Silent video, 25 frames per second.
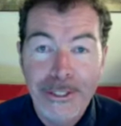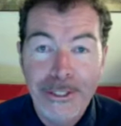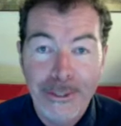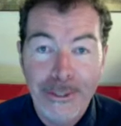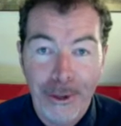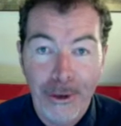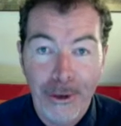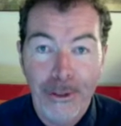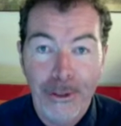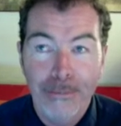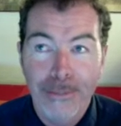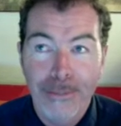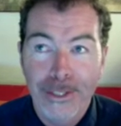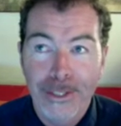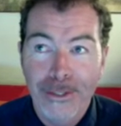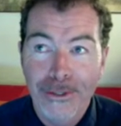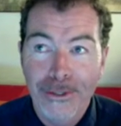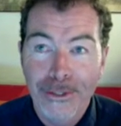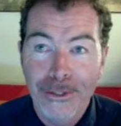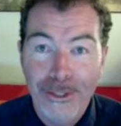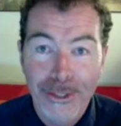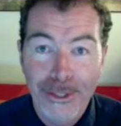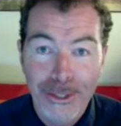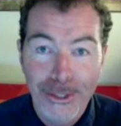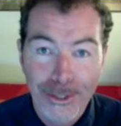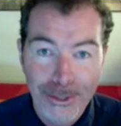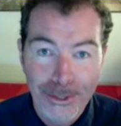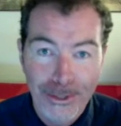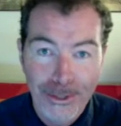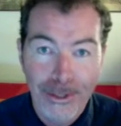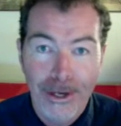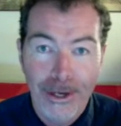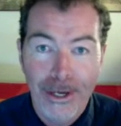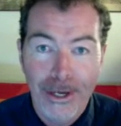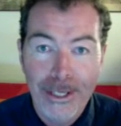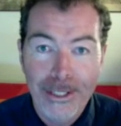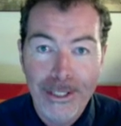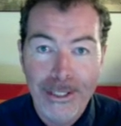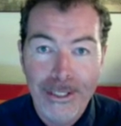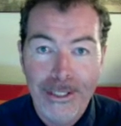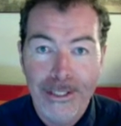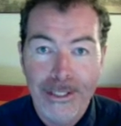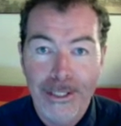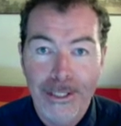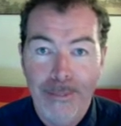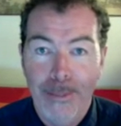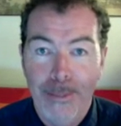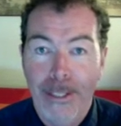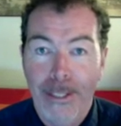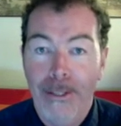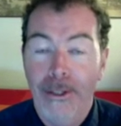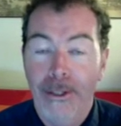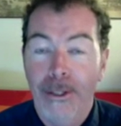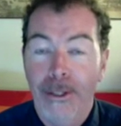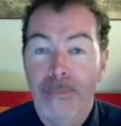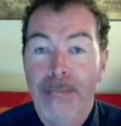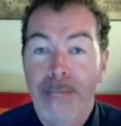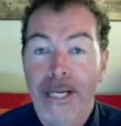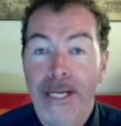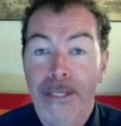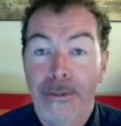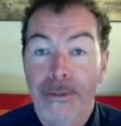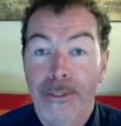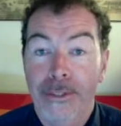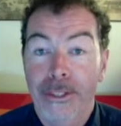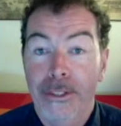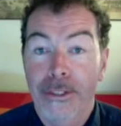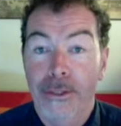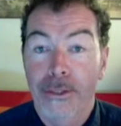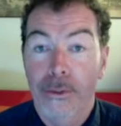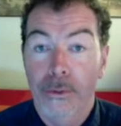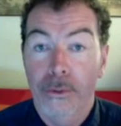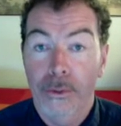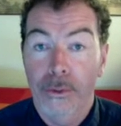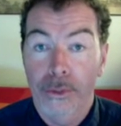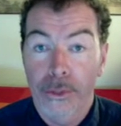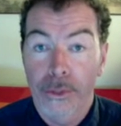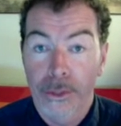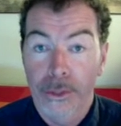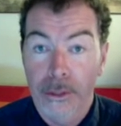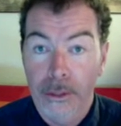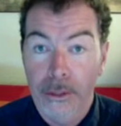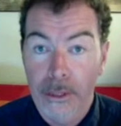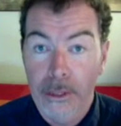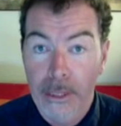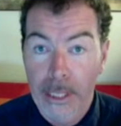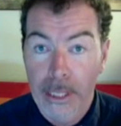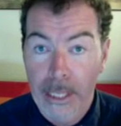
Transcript: odd because you guys spend a lot of money on this course